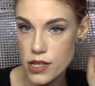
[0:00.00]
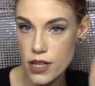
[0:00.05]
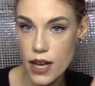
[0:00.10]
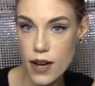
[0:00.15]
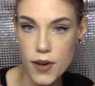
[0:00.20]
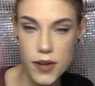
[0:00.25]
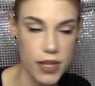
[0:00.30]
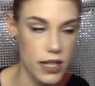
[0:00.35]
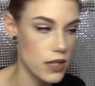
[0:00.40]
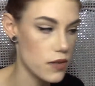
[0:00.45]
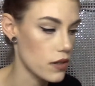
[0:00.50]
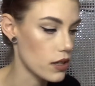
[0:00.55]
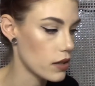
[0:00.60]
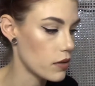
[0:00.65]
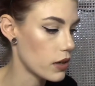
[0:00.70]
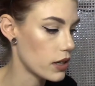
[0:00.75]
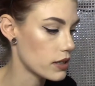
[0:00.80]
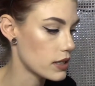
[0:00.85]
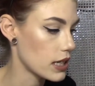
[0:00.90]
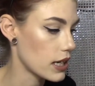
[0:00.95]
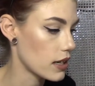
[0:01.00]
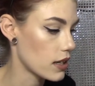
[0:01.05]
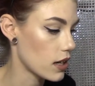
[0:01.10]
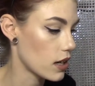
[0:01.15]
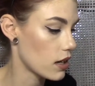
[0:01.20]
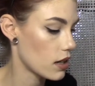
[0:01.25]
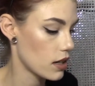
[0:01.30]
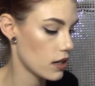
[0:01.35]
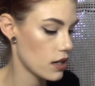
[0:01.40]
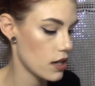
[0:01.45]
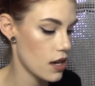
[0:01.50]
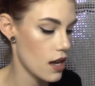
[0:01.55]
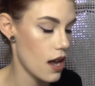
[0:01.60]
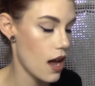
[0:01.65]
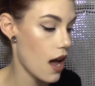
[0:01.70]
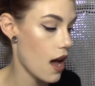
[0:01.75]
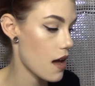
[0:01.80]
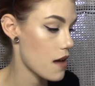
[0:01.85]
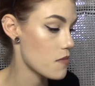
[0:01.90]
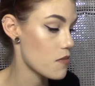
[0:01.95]
that works really well together.
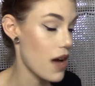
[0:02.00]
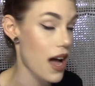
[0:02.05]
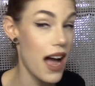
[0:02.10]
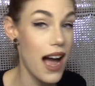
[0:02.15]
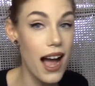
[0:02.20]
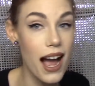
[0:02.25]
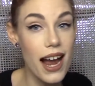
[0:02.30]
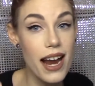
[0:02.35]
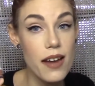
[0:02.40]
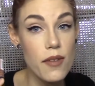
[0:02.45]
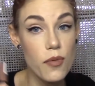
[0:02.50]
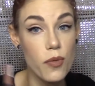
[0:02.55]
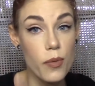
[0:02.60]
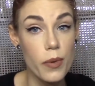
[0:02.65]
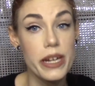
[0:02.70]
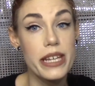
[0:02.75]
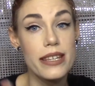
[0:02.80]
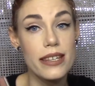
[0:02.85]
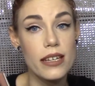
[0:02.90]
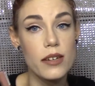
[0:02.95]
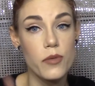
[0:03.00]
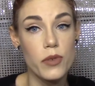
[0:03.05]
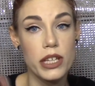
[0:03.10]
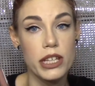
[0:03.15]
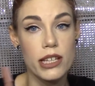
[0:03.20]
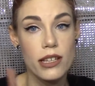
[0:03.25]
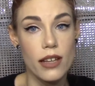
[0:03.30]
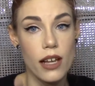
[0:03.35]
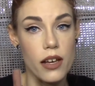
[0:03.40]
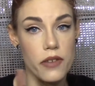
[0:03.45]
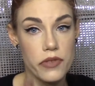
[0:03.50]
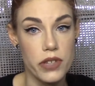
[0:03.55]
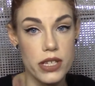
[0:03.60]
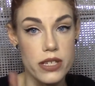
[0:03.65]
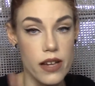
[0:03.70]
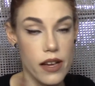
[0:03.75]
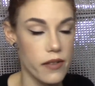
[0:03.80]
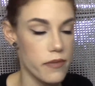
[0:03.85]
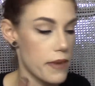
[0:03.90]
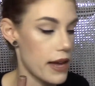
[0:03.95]
I really, really love the
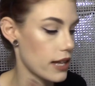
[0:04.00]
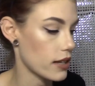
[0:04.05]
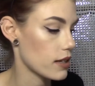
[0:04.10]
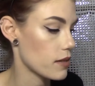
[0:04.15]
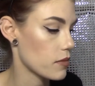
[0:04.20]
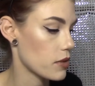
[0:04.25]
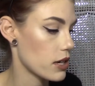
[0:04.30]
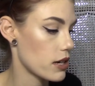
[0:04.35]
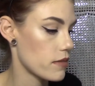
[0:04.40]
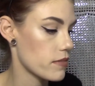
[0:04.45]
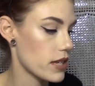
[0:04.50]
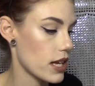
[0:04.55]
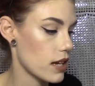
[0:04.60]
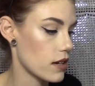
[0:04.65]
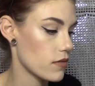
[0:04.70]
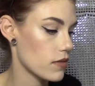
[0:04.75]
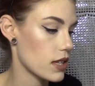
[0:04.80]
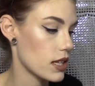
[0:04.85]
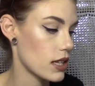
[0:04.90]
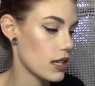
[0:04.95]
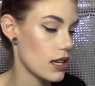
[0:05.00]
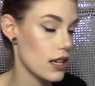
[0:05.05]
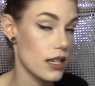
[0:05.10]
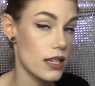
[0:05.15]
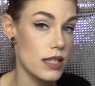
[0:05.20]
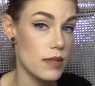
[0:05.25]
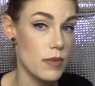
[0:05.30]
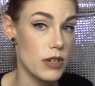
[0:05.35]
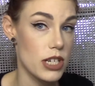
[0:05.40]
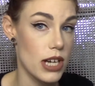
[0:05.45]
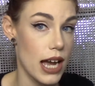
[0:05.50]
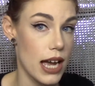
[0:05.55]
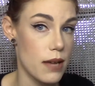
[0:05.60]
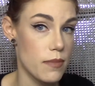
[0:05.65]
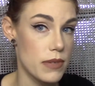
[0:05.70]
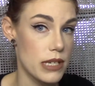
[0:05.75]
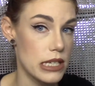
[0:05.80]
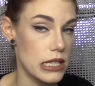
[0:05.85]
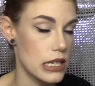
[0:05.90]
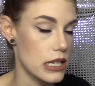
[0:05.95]
soft matte lip creams. I don't think they get as much hype
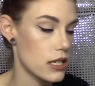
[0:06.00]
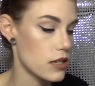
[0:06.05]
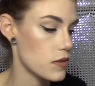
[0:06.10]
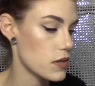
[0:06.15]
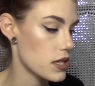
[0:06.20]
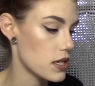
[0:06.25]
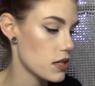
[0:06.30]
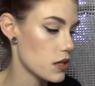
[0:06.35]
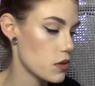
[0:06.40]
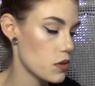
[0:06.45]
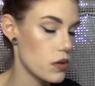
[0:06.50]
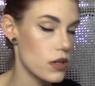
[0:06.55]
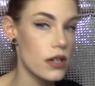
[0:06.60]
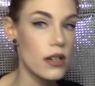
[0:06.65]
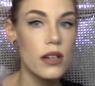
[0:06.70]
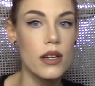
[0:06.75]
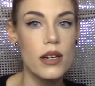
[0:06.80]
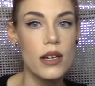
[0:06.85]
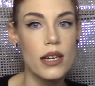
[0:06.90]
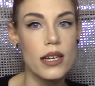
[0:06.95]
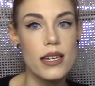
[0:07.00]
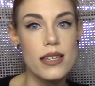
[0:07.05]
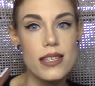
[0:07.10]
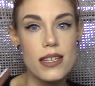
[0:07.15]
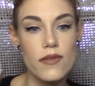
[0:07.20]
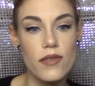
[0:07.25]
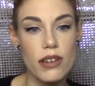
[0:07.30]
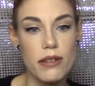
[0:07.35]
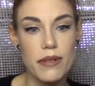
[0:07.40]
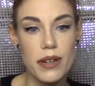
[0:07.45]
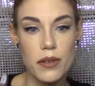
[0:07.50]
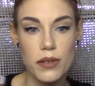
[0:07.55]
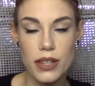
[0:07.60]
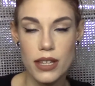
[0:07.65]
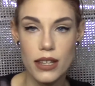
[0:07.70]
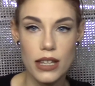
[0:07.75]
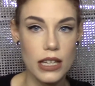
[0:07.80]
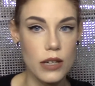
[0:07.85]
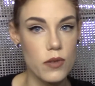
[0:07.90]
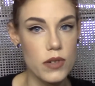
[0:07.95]
as they used to because they've come out with the
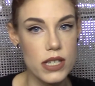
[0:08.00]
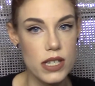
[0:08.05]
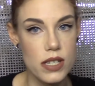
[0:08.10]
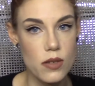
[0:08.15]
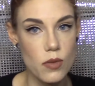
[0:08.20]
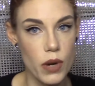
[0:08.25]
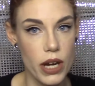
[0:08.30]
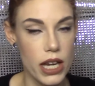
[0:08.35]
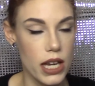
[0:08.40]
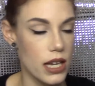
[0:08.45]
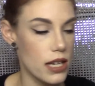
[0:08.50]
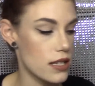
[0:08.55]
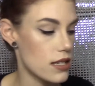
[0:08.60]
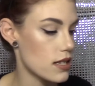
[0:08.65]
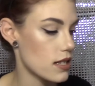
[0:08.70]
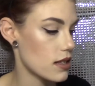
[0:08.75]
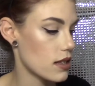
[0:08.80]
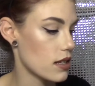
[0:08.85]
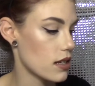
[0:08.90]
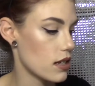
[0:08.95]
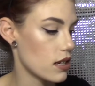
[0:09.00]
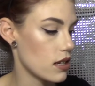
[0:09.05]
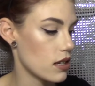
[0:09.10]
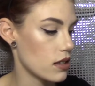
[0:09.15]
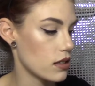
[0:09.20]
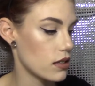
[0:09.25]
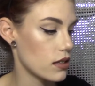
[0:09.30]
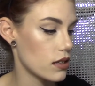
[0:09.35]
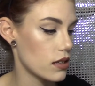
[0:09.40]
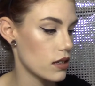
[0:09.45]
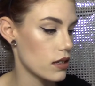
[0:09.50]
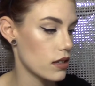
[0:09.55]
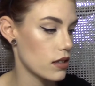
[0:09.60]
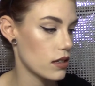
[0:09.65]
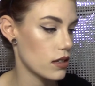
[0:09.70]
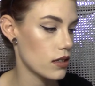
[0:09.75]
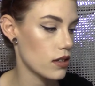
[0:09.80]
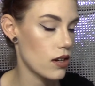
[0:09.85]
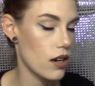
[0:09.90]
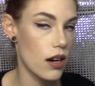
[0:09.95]
liquid suedes, and the
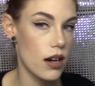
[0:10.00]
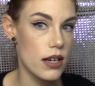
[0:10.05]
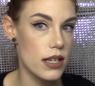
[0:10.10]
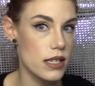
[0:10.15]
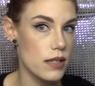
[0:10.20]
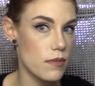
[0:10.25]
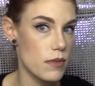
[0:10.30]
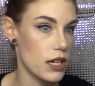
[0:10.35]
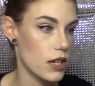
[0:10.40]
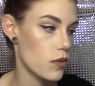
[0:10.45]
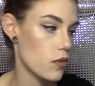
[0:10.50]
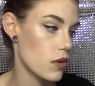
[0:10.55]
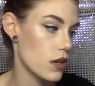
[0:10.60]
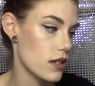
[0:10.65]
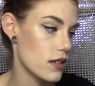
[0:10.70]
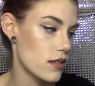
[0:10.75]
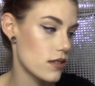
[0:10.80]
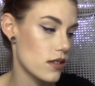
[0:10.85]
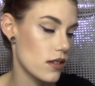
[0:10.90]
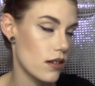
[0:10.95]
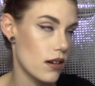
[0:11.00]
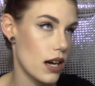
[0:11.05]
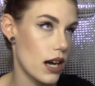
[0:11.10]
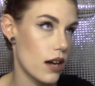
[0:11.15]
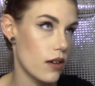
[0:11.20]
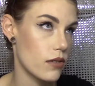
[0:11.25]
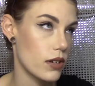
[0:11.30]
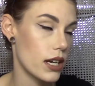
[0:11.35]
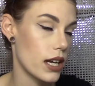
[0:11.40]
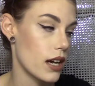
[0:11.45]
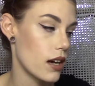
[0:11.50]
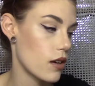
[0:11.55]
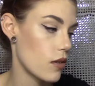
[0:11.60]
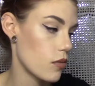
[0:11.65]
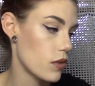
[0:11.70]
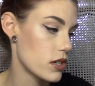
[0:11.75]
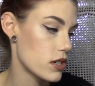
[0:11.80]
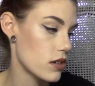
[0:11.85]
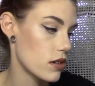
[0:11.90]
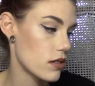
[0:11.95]
cosmic ones are out now,
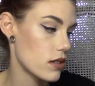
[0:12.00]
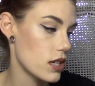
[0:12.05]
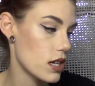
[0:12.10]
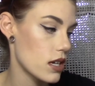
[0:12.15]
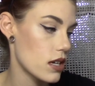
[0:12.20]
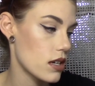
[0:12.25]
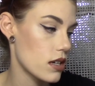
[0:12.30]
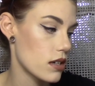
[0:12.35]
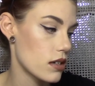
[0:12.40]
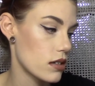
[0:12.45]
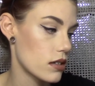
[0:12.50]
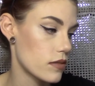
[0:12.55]
which are the